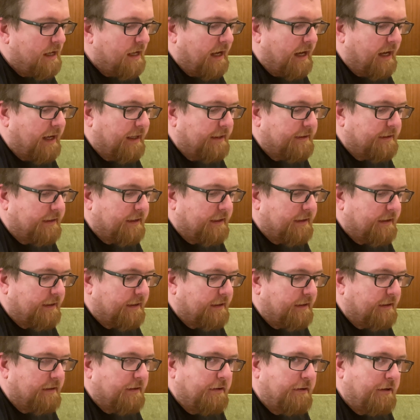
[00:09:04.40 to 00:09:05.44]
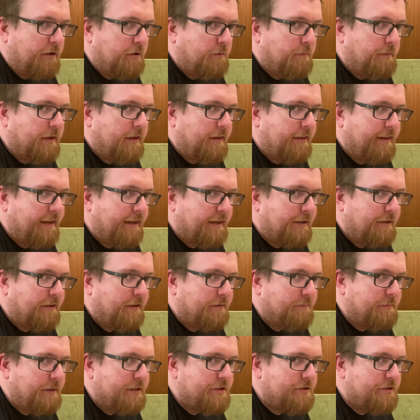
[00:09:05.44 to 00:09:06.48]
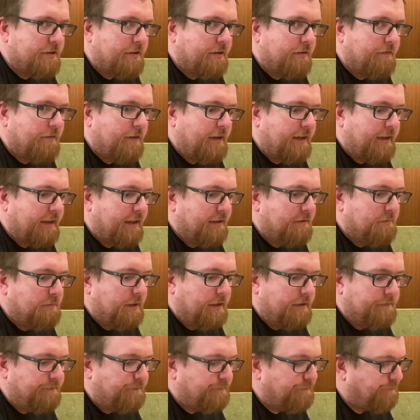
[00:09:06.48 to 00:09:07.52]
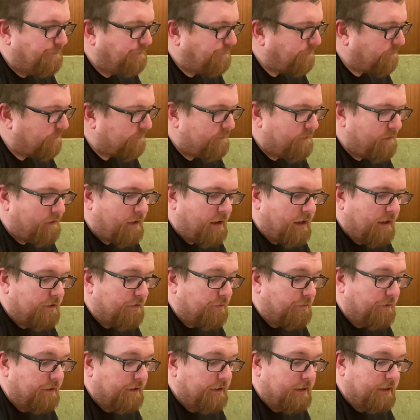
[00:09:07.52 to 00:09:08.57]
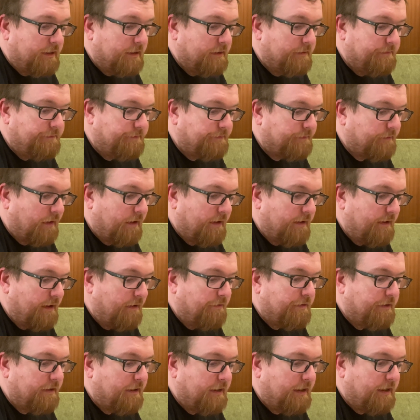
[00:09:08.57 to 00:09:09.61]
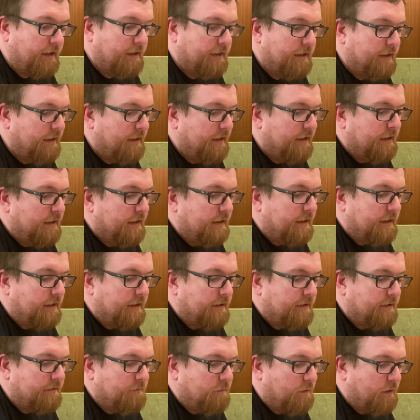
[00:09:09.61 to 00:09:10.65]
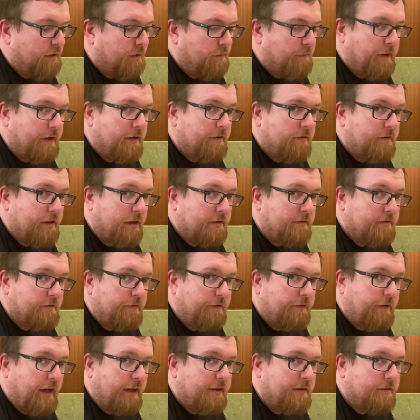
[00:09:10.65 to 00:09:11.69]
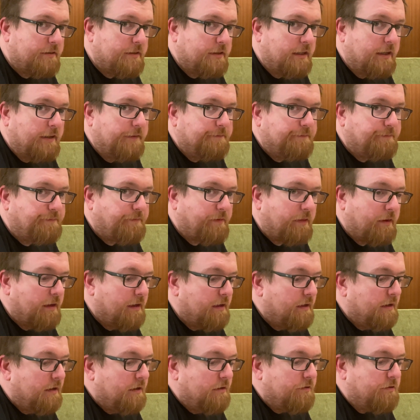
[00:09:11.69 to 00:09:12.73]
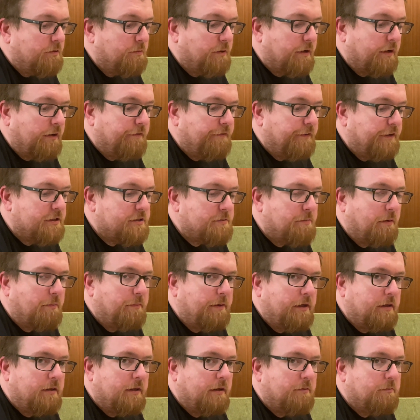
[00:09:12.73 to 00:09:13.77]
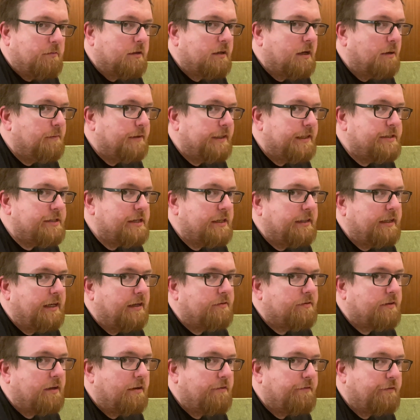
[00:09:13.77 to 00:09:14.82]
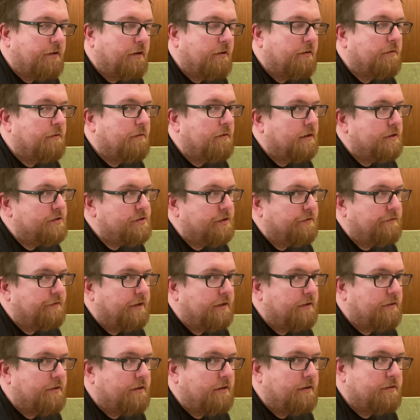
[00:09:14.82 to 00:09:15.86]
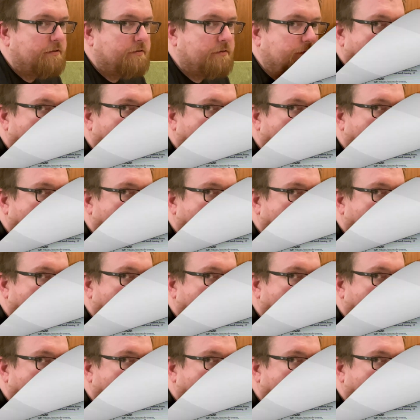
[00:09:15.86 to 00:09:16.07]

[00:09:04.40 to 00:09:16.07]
I think I'd like it a little bit thicker on my sugar flaking, but it's really good. Definitely one of the better things that we've had here tonight. So we're gonna finish up our meal and we'll come and get you on the outside for our legit final thoughts.